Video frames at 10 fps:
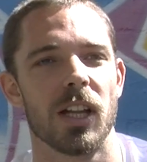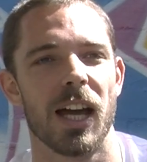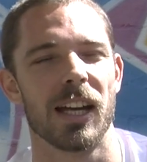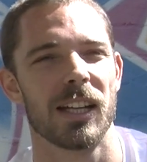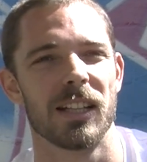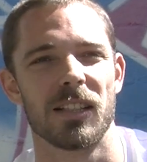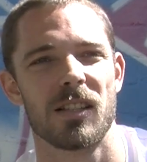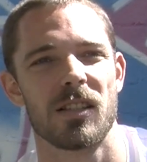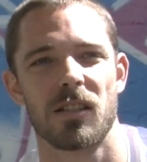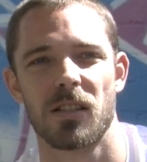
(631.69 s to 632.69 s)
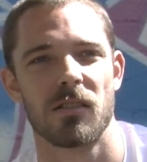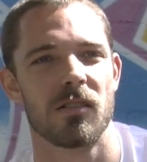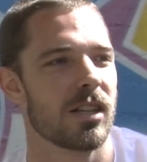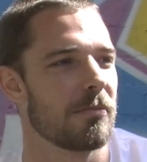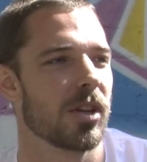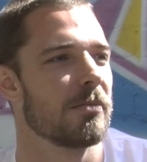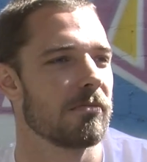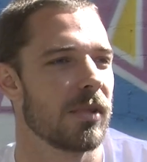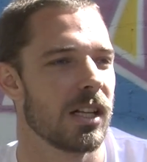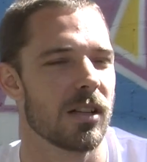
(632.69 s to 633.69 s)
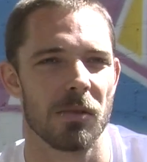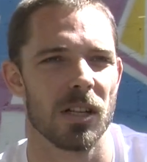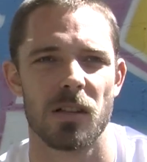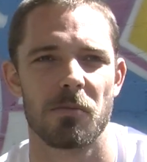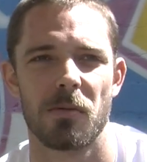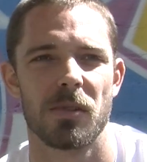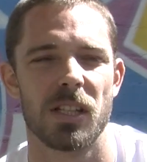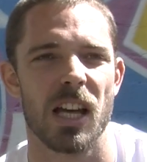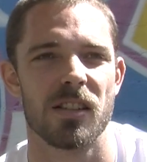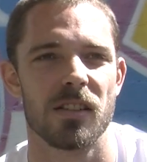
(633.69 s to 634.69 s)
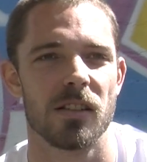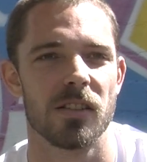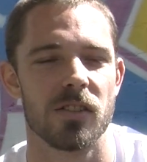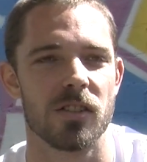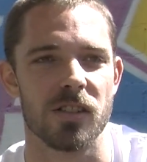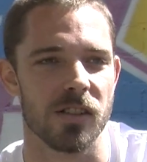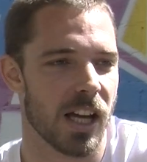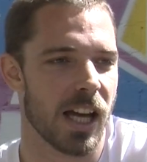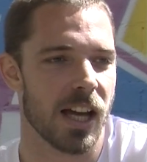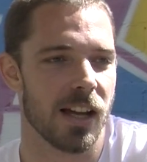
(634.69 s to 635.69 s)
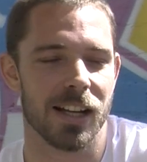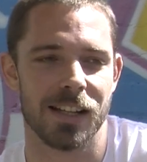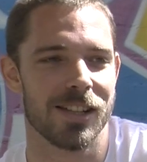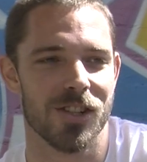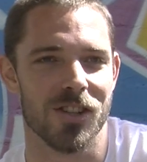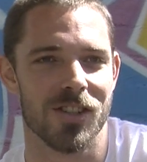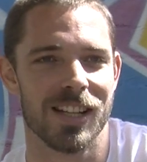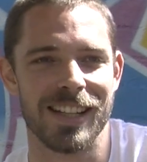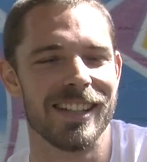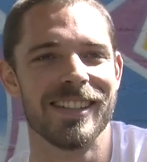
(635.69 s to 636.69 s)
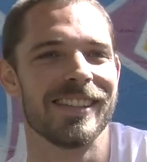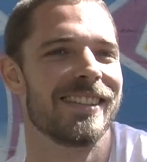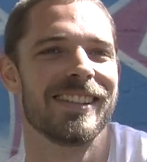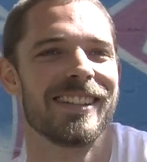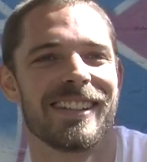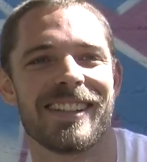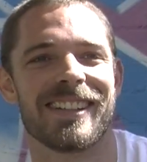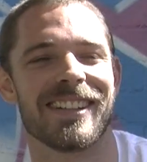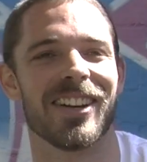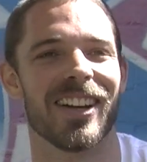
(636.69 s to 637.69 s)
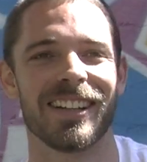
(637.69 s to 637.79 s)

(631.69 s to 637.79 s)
like, it's, sometimes it means something, sometimes it doesn't, it's just there, like, it just is, you